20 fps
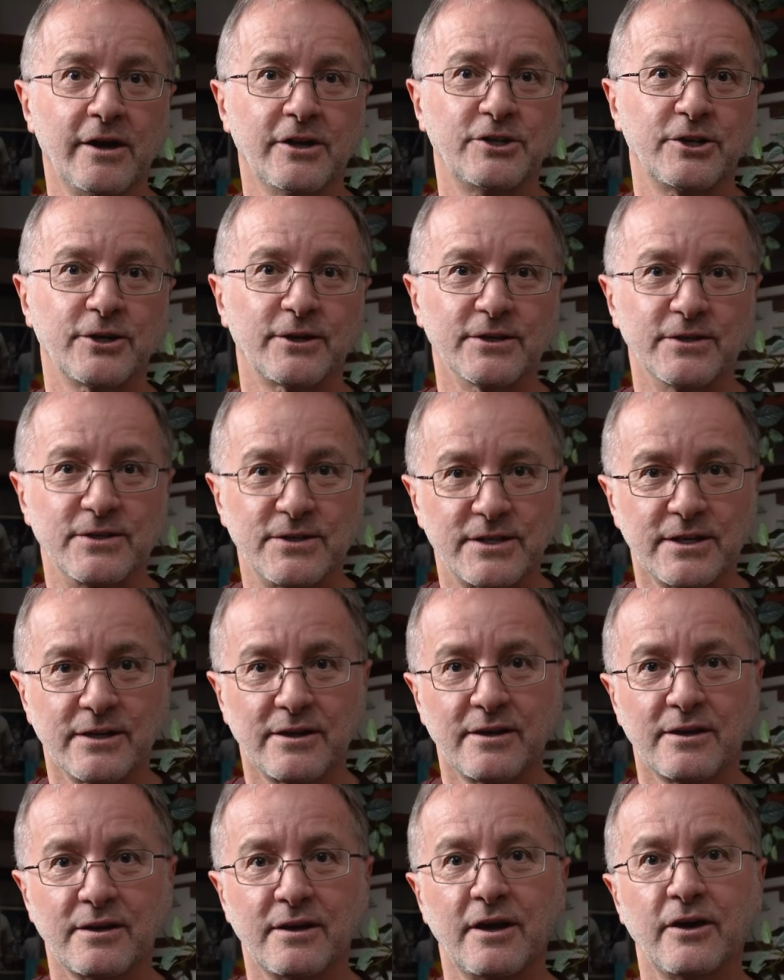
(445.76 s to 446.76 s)
to
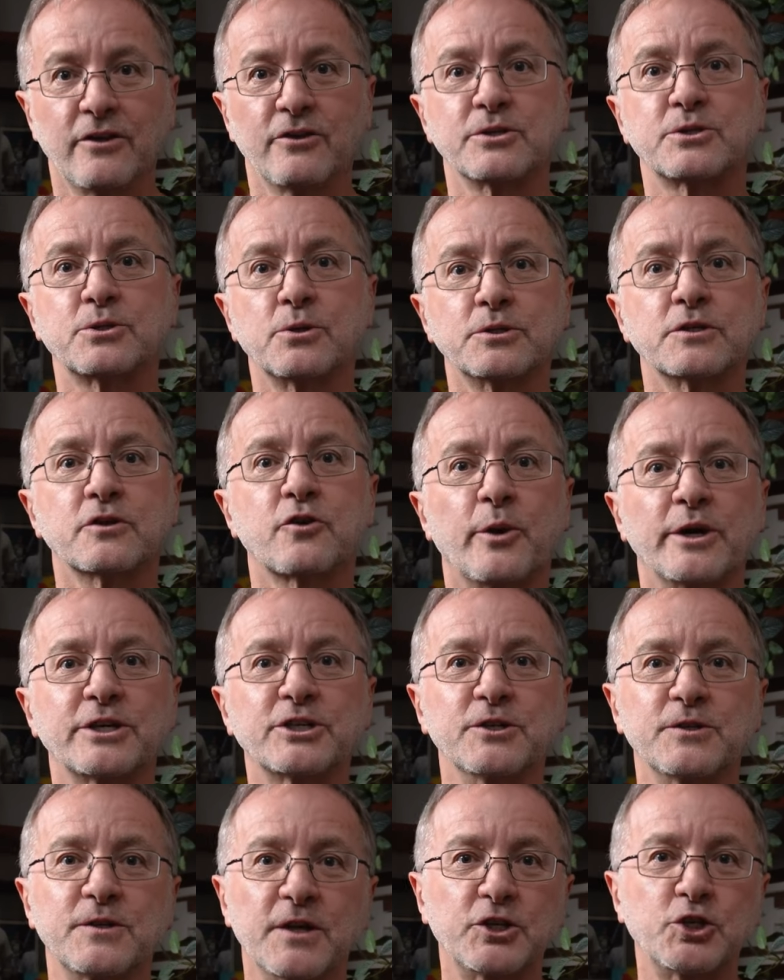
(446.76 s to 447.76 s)
consider the sorts of
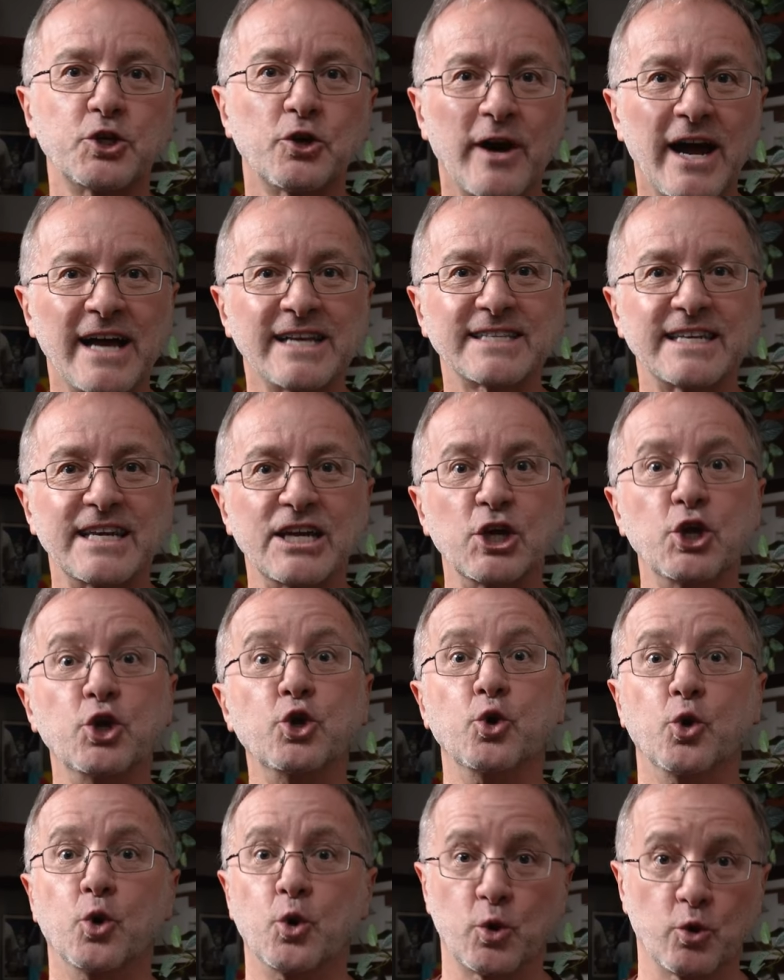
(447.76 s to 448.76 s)
questions that you're asking
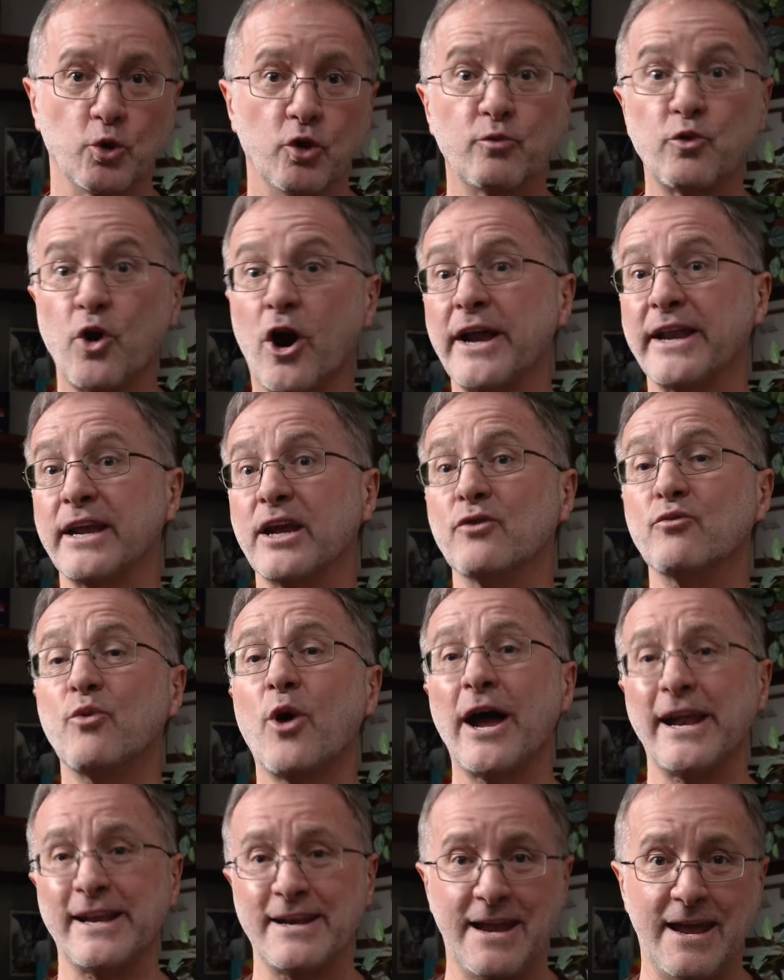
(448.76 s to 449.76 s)
your group right here,
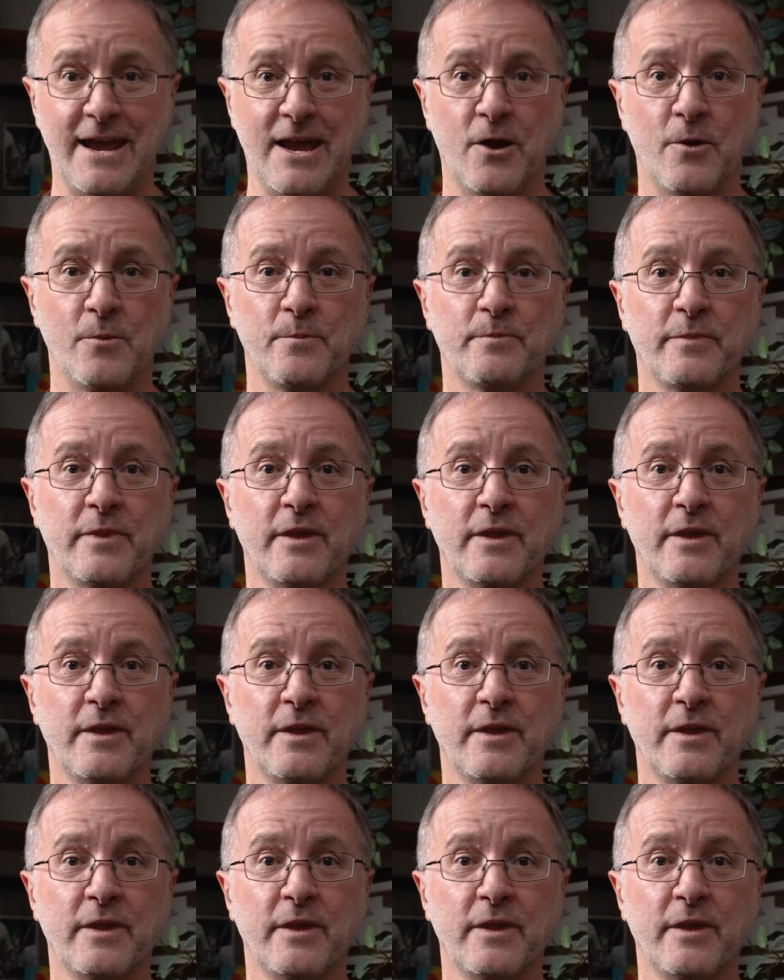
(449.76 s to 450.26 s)
right now.